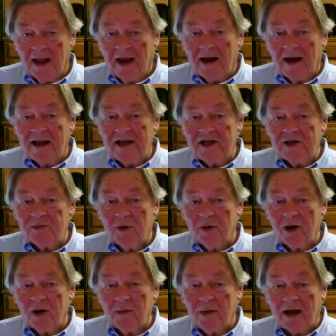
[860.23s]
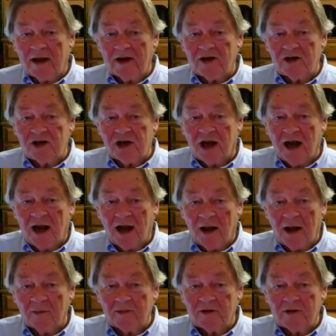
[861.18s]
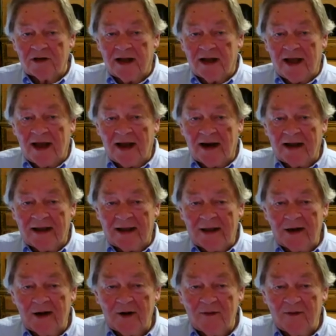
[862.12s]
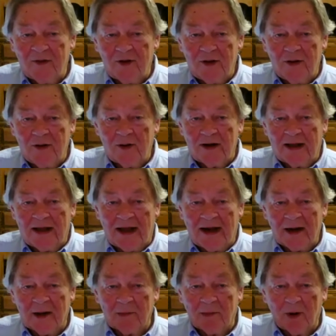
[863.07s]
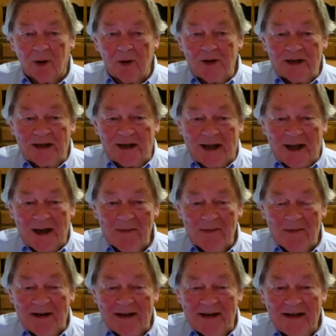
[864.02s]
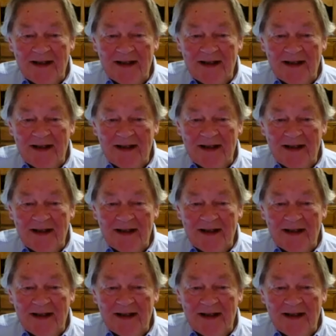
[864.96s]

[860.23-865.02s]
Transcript: And he spoke about jobs and how to interview and how to approach your company.